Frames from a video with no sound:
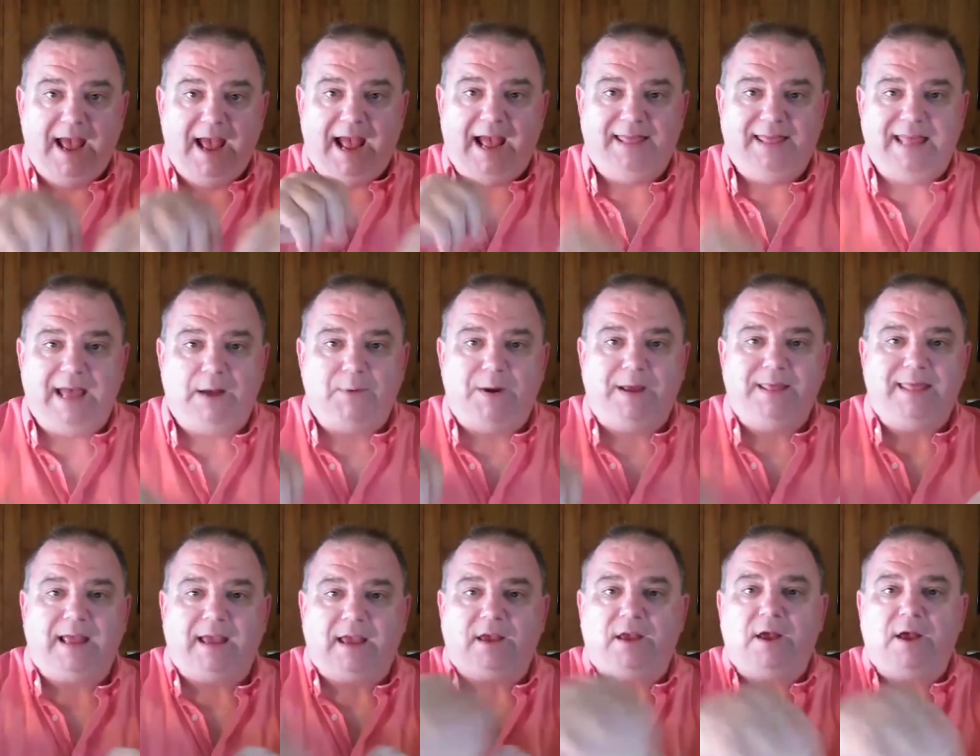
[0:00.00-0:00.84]
And that way
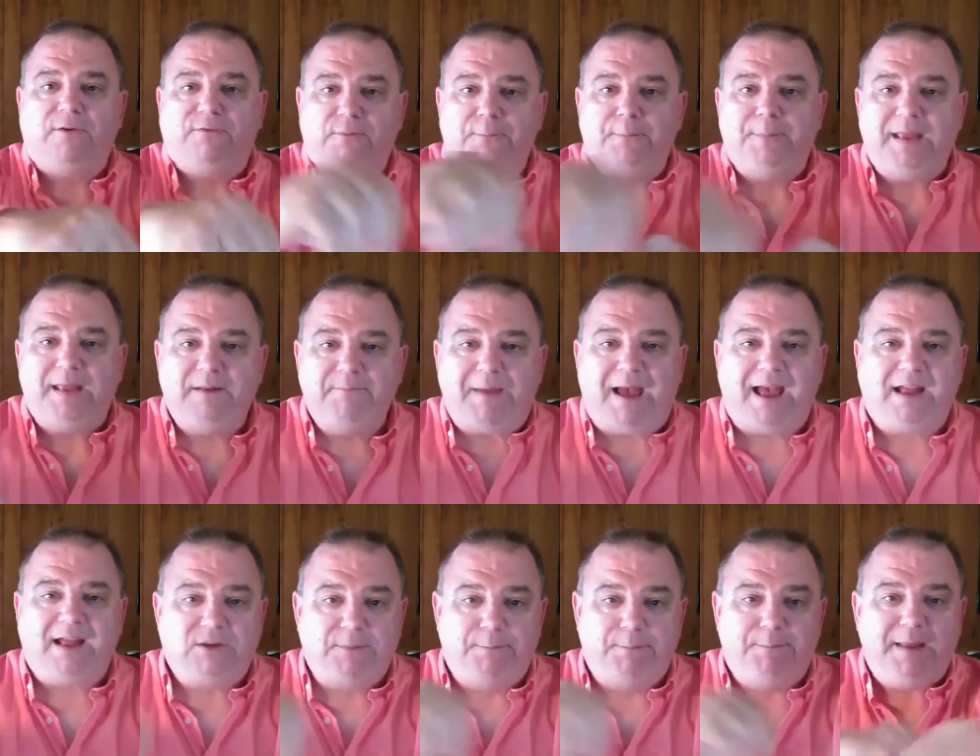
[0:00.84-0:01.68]
they could go from
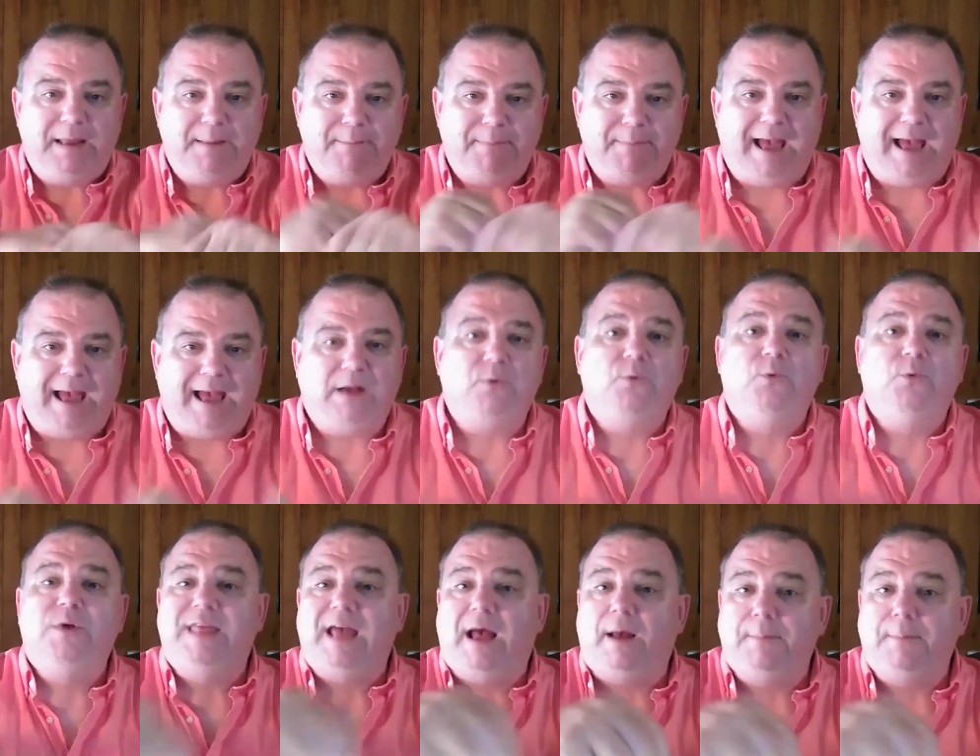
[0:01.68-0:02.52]
beanbag to beanbag
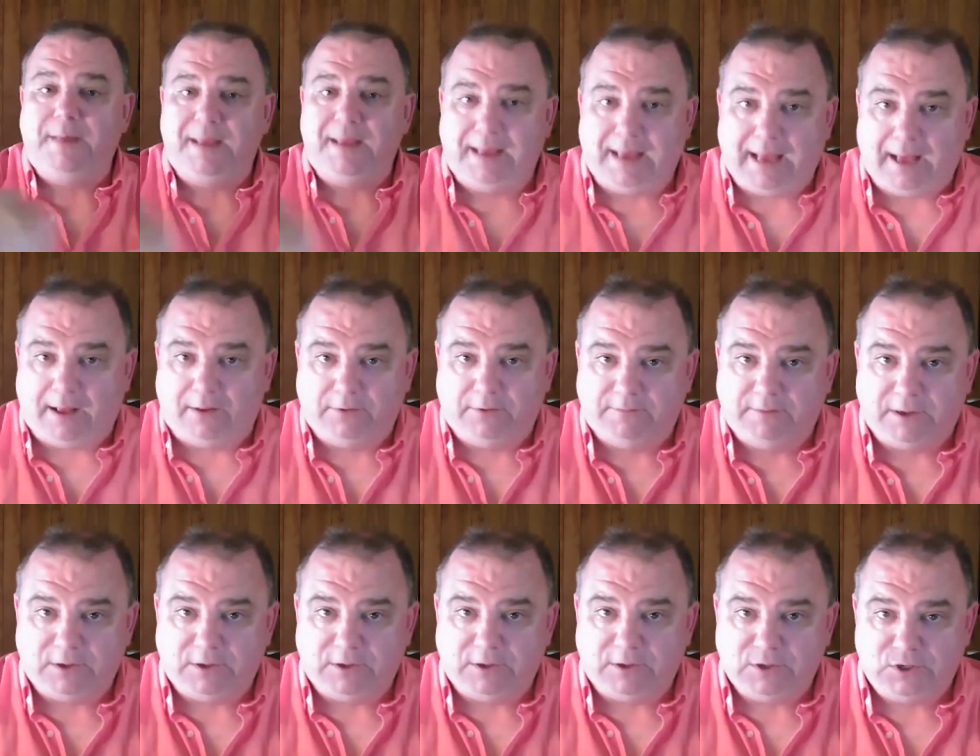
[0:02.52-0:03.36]
without being out of
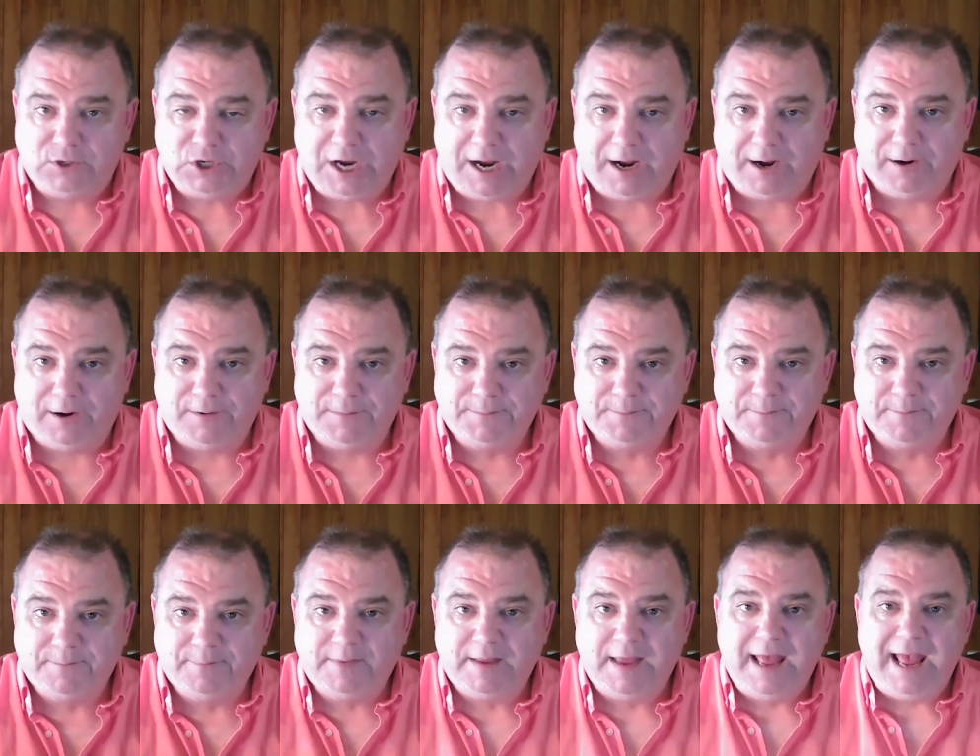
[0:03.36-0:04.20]
their chair
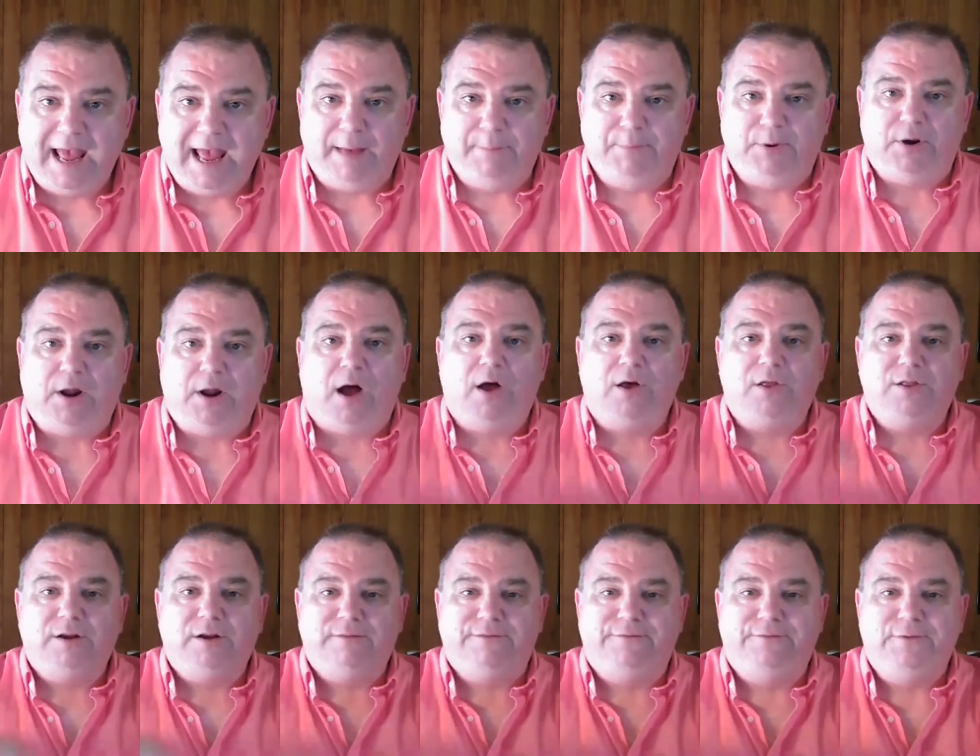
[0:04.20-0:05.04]
and put all
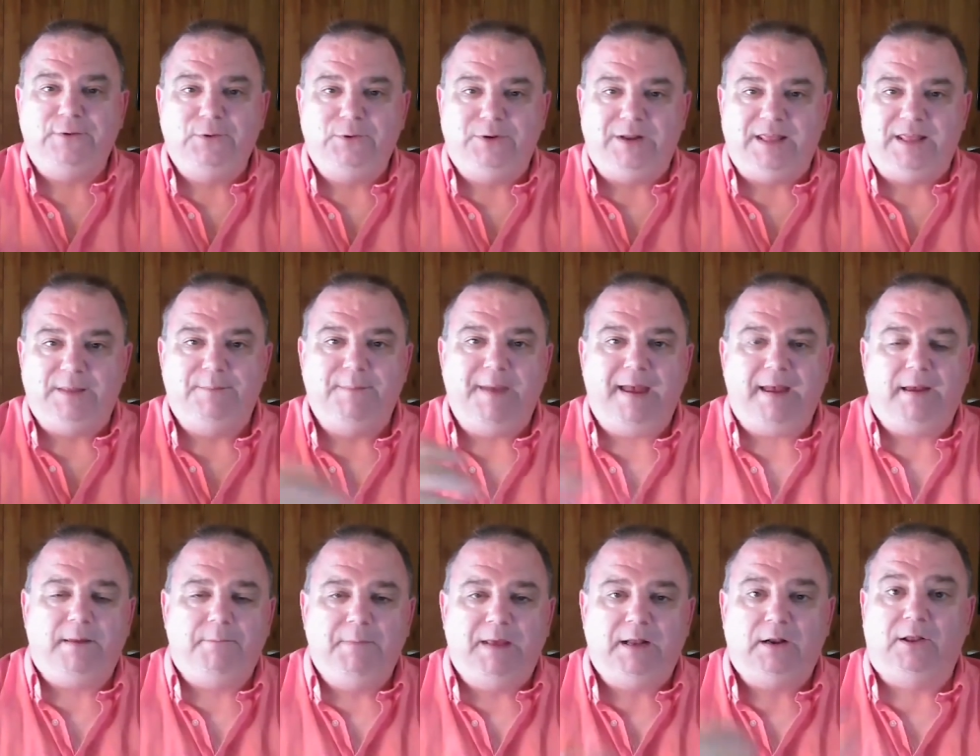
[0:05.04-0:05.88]
their food in the
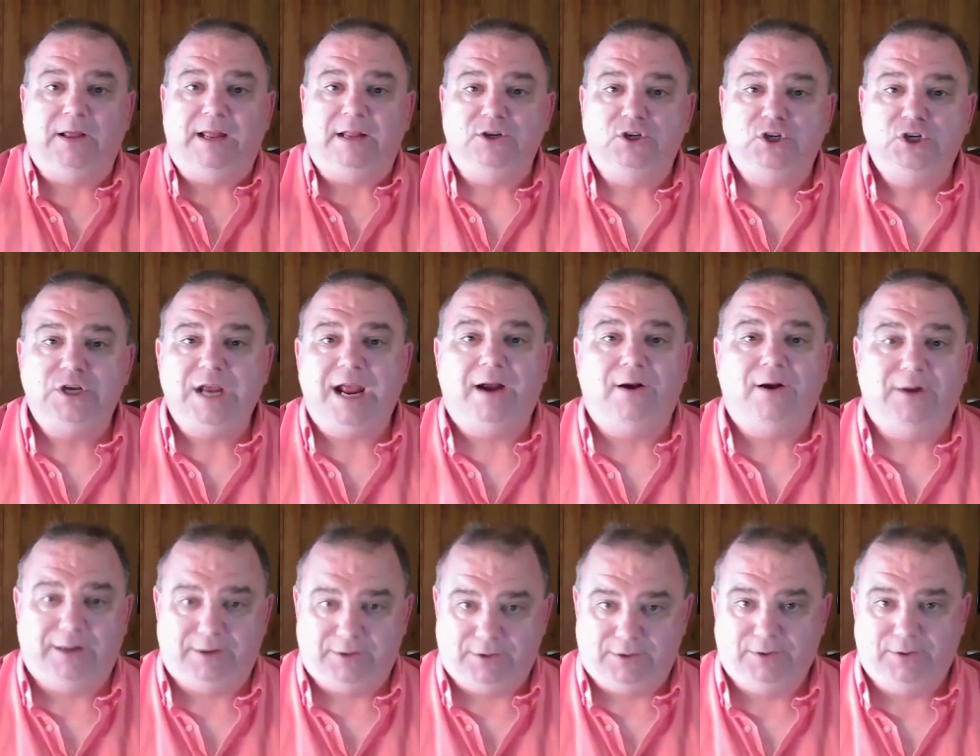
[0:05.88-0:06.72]
middle and shared
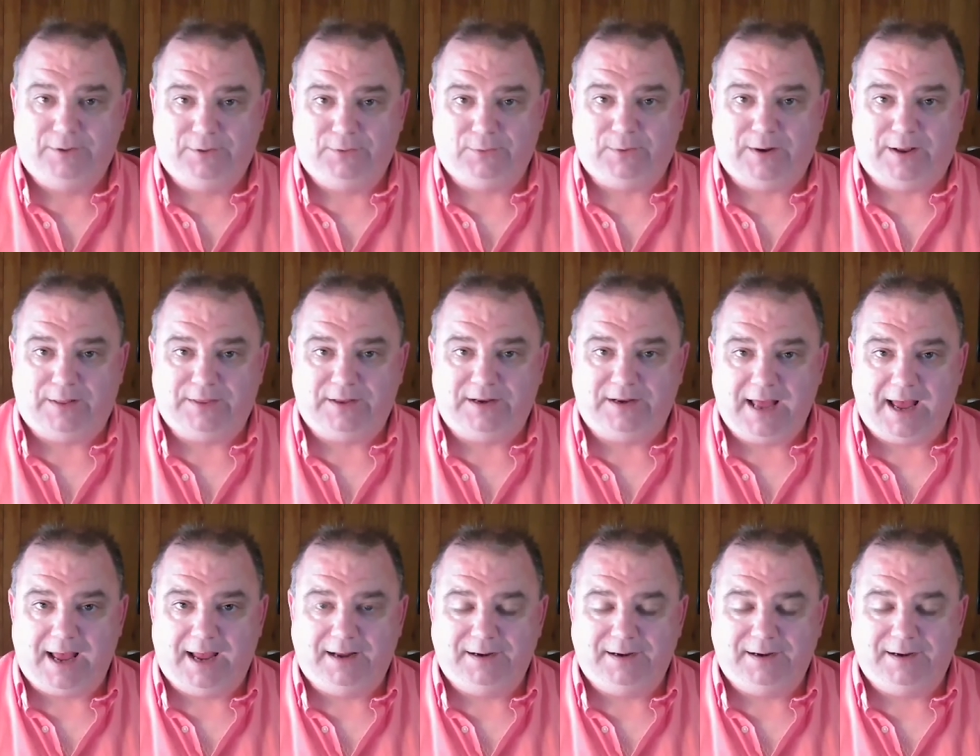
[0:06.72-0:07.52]
it throughout the night.